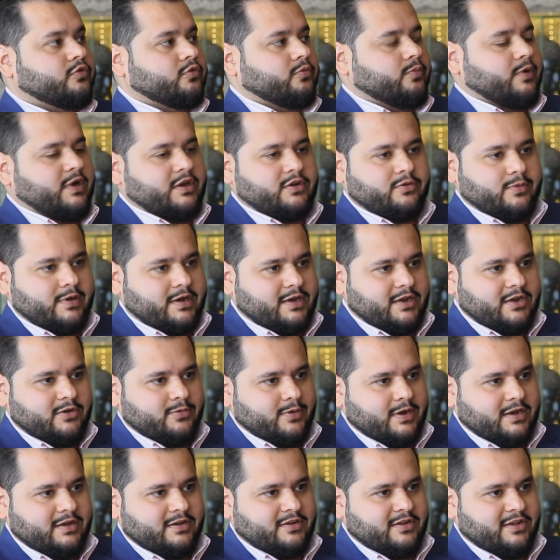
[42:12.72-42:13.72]
So by
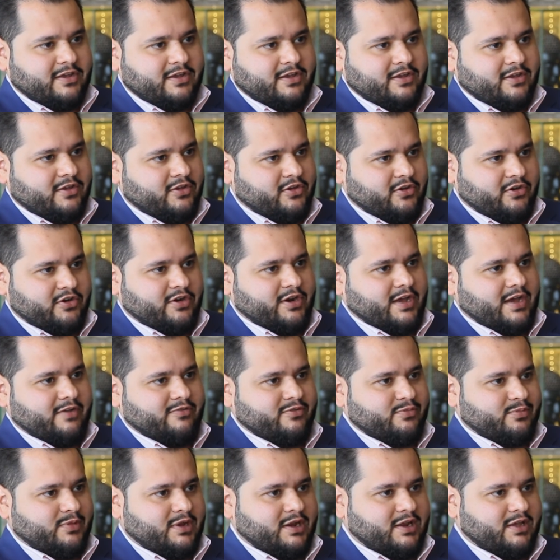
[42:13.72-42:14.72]
2020, you're going to
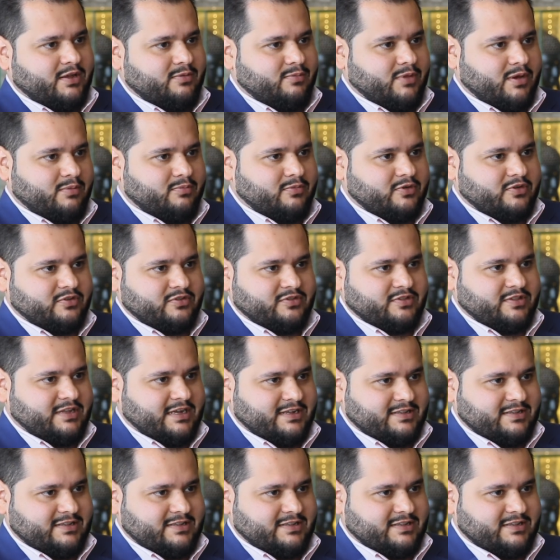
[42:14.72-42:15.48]
have 1 million members.